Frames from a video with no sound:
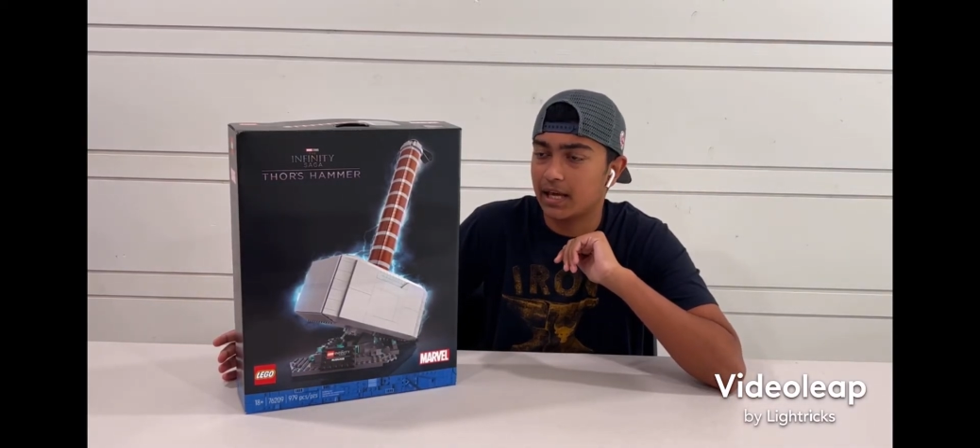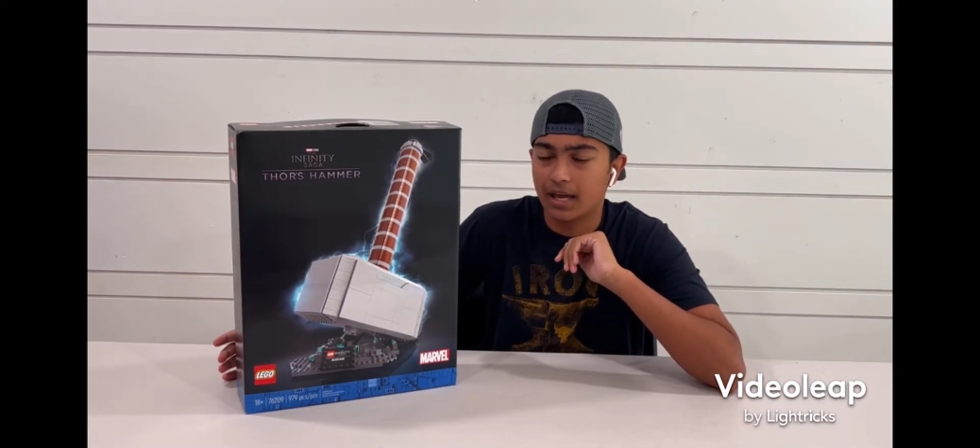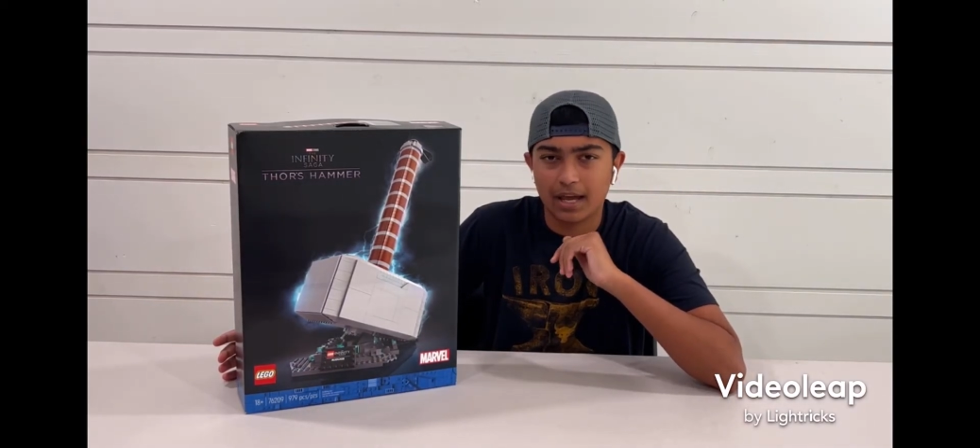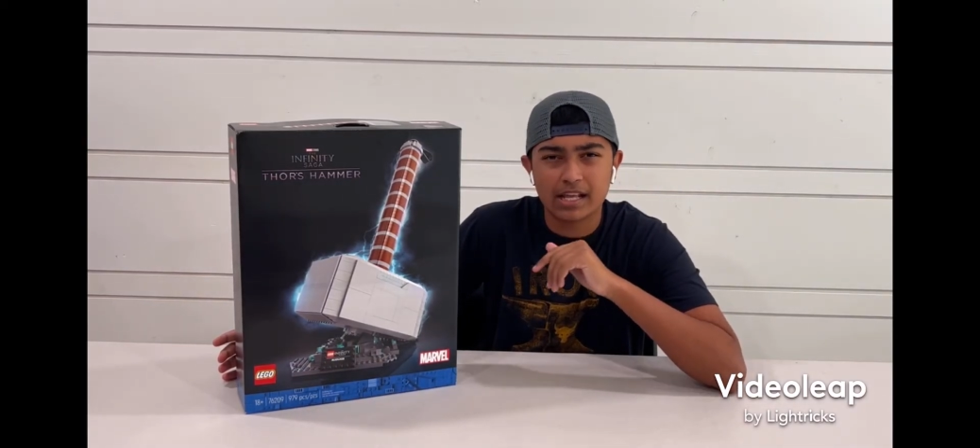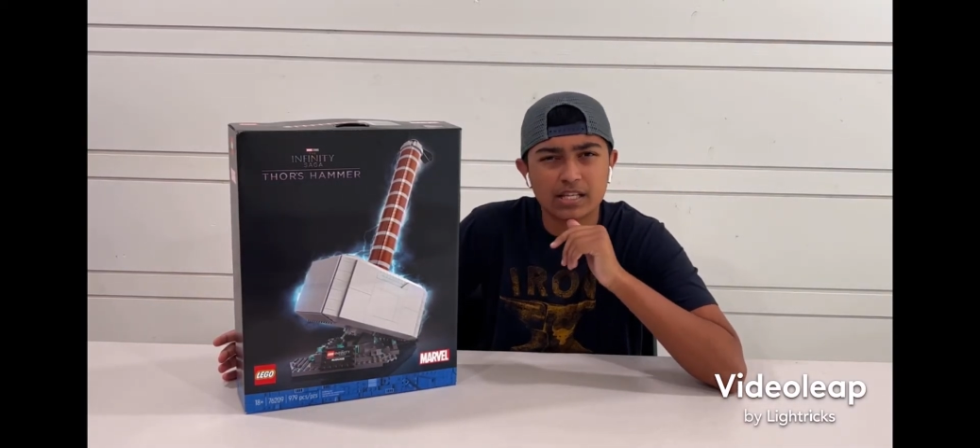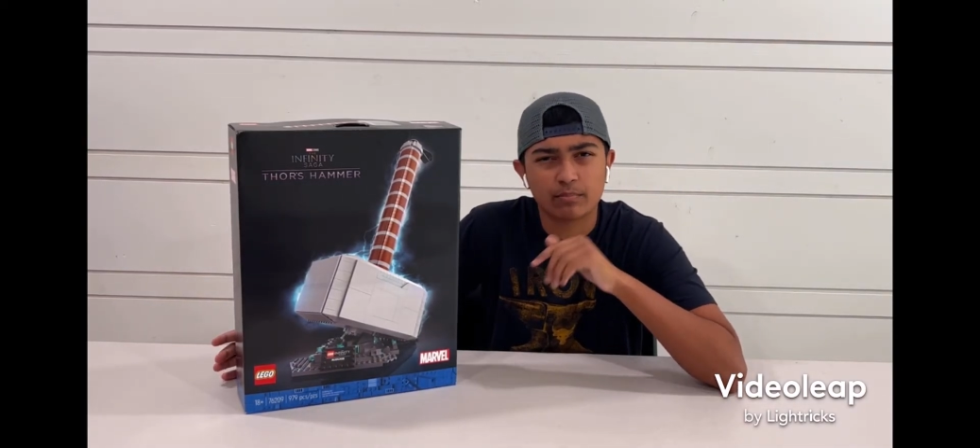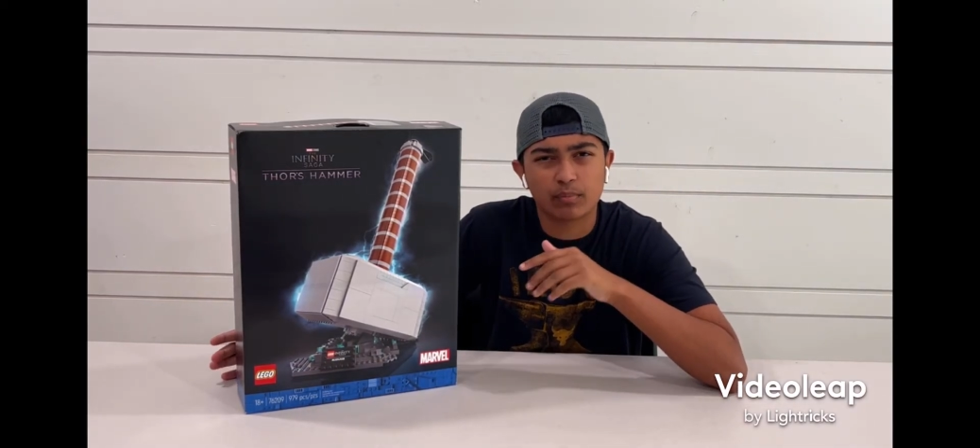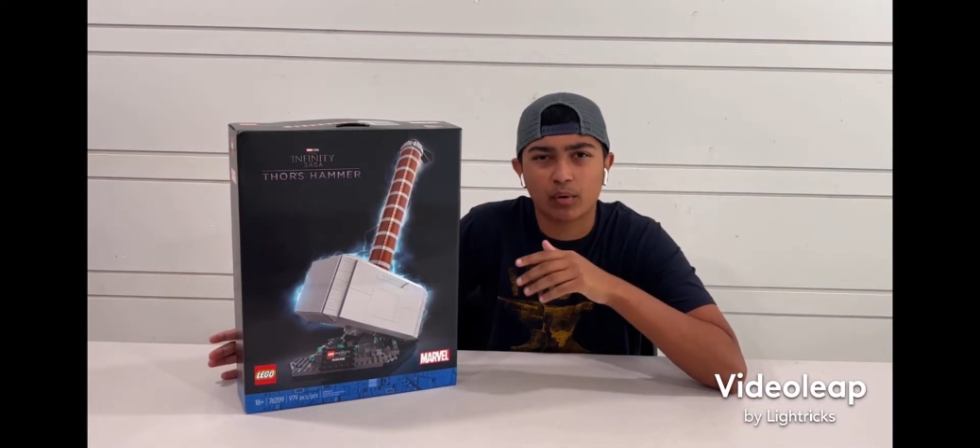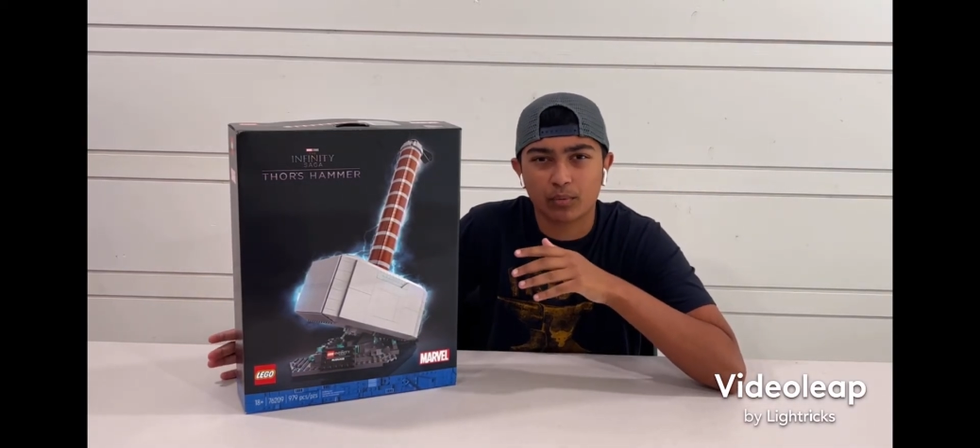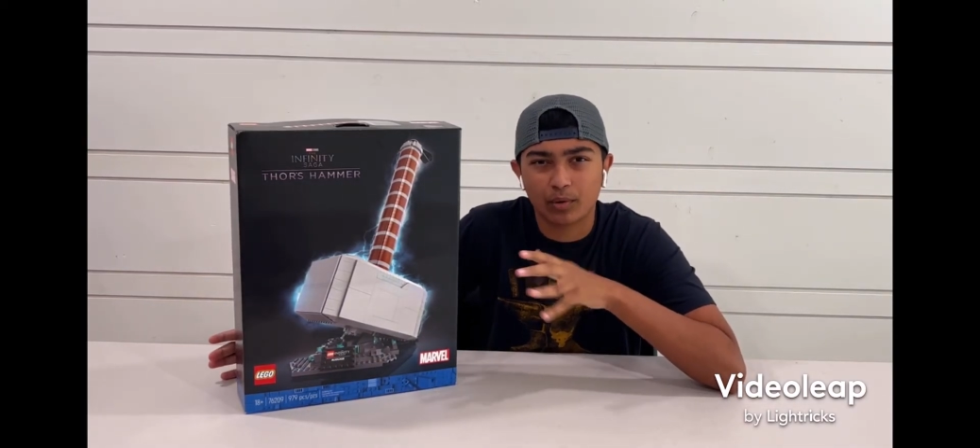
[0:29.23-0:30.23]

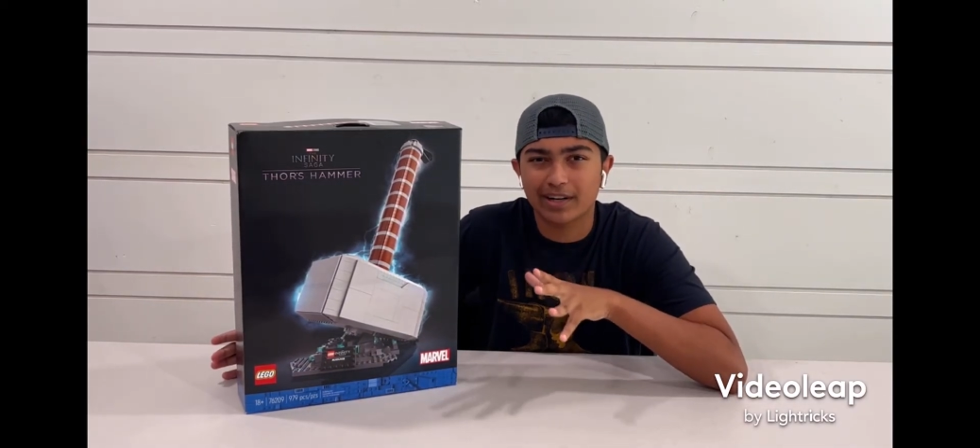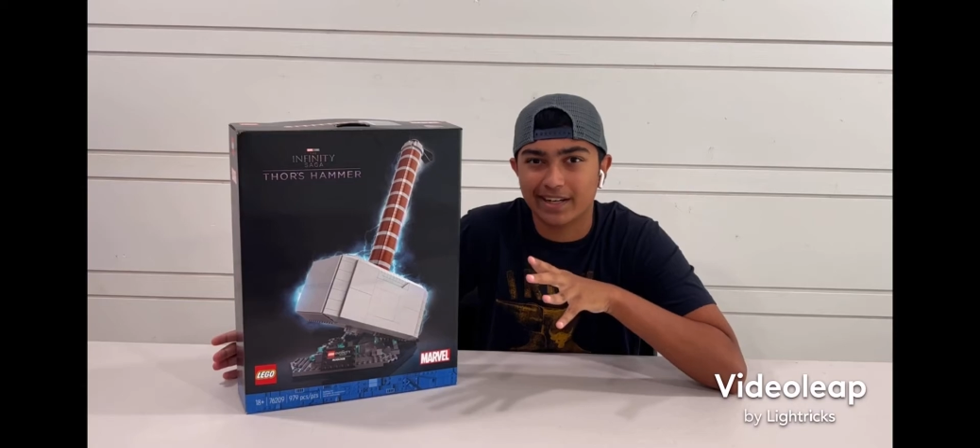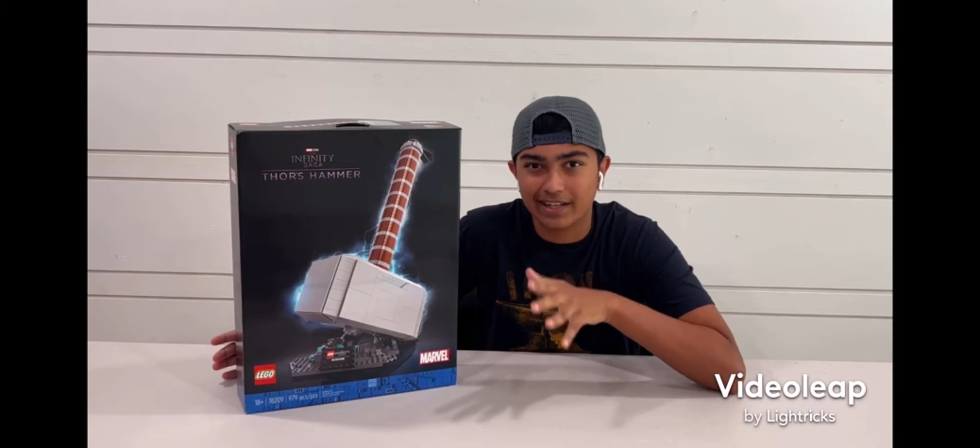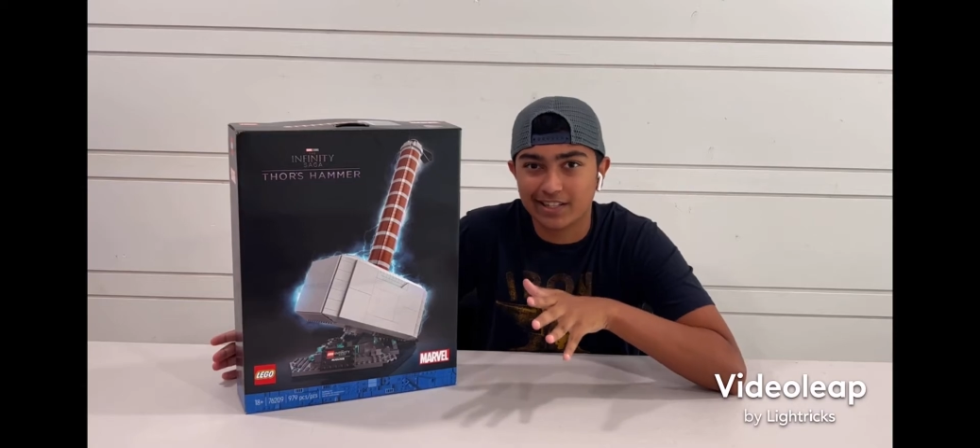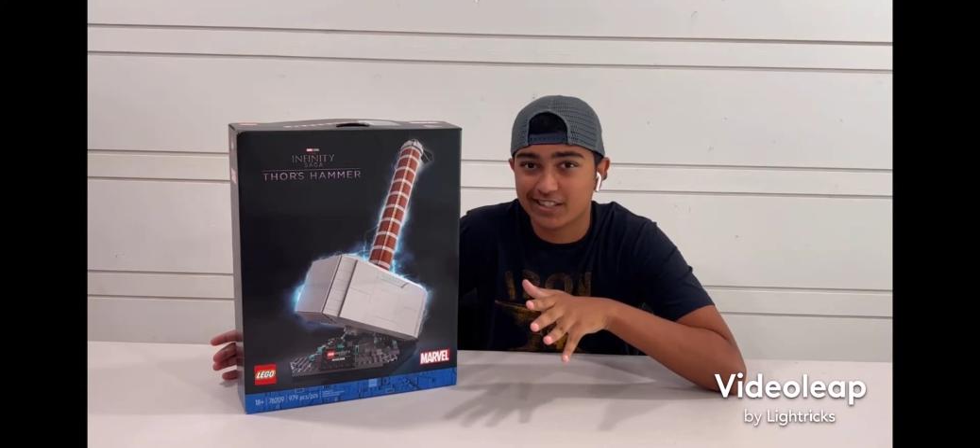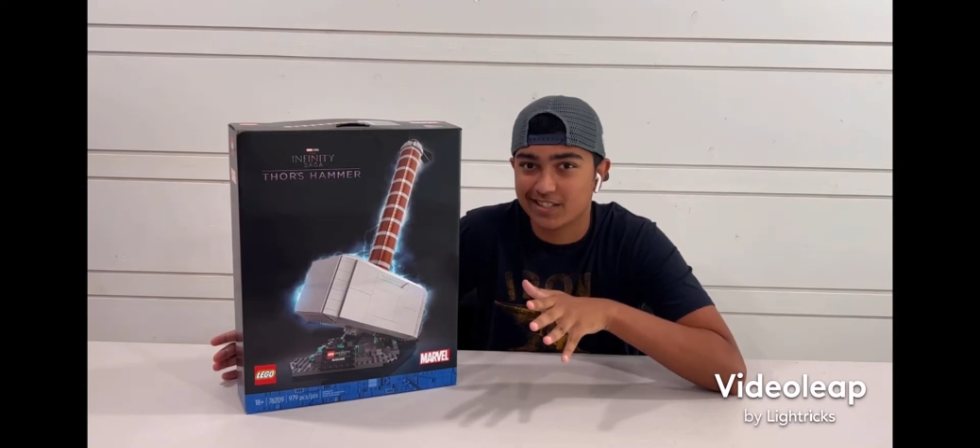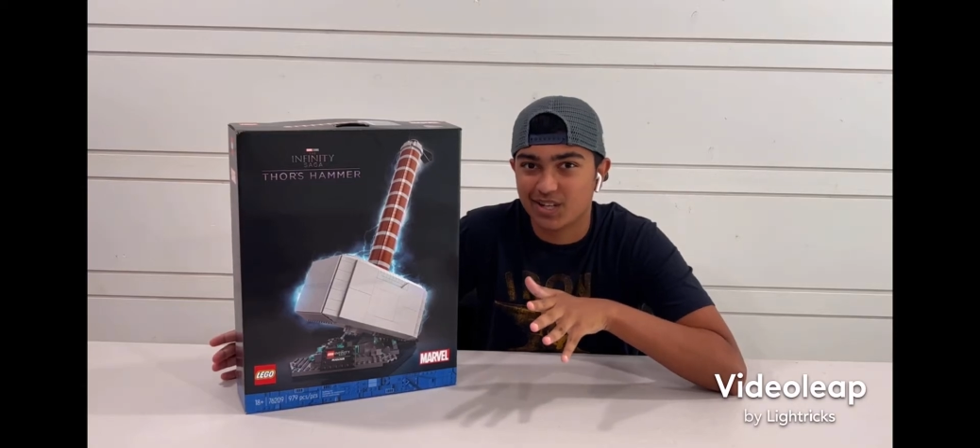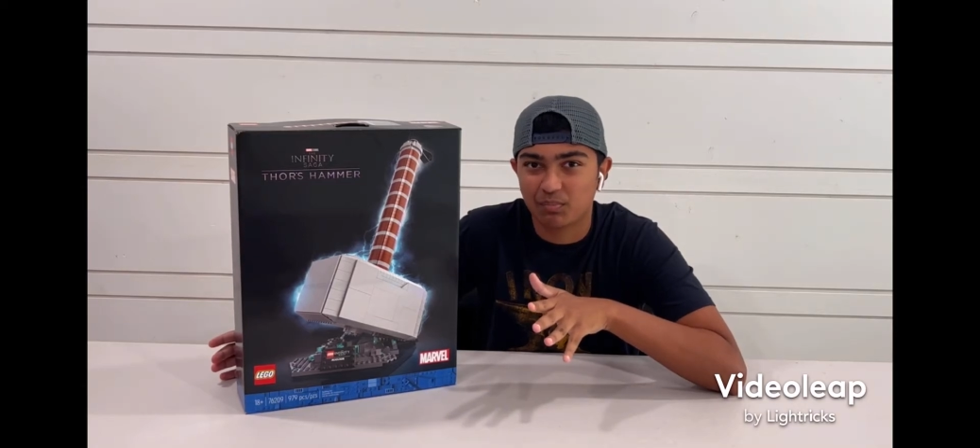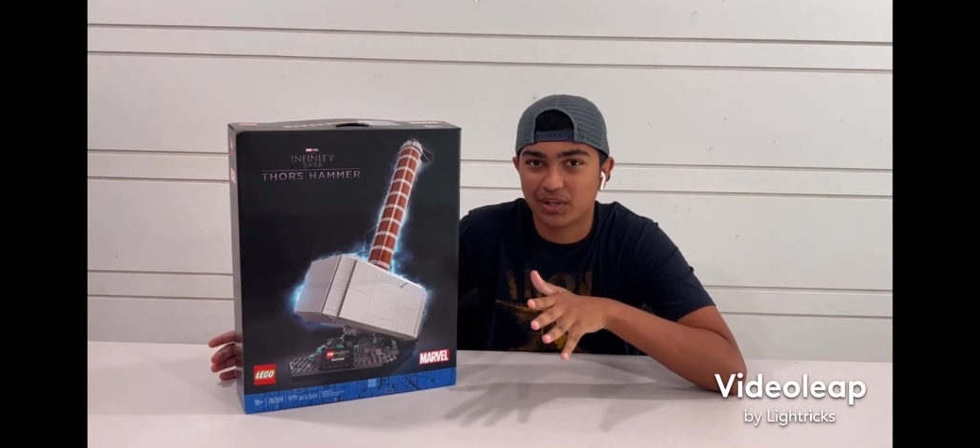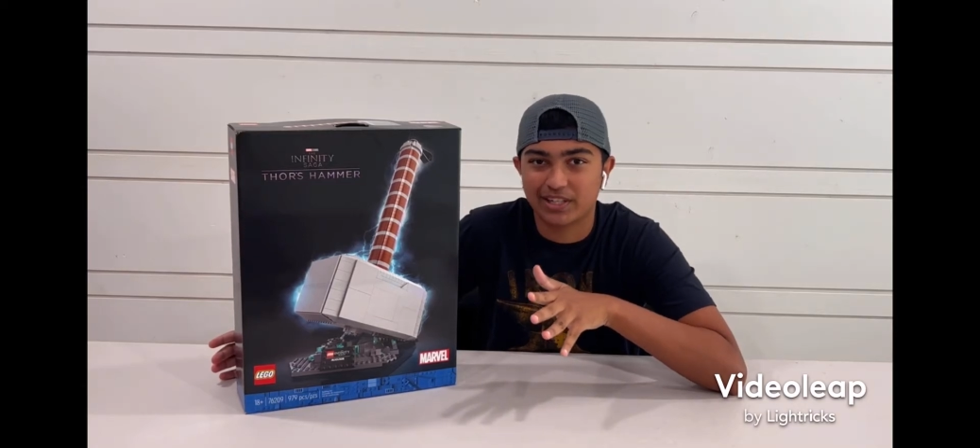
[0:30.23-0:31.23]
18.1 inches, I'm
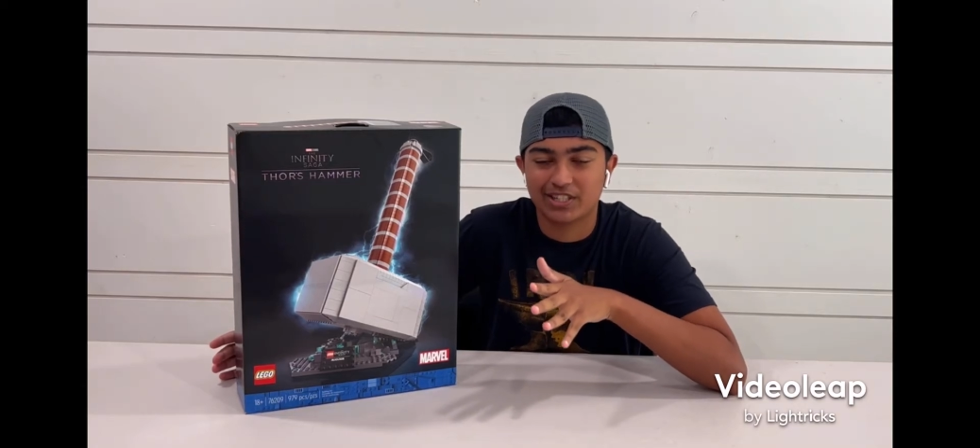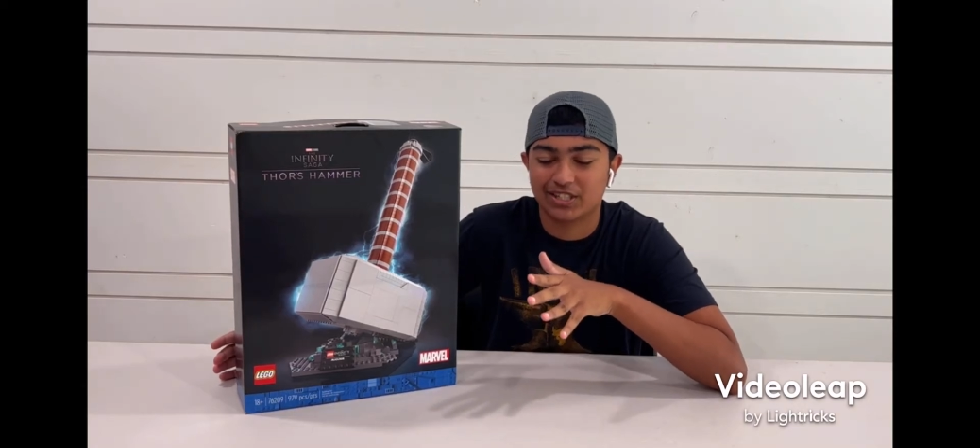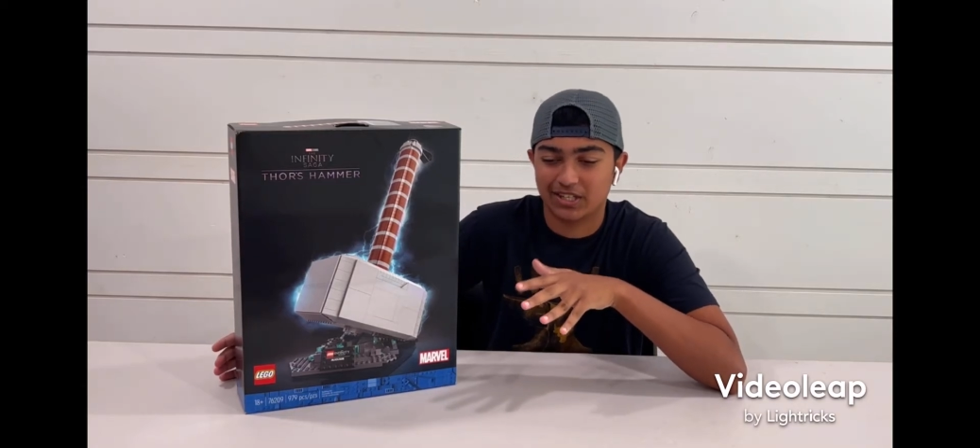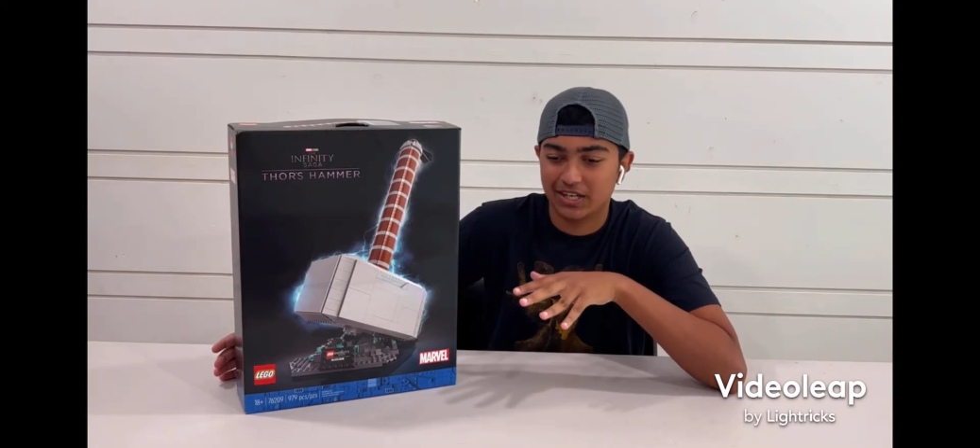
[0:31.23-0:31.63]
pretty sure.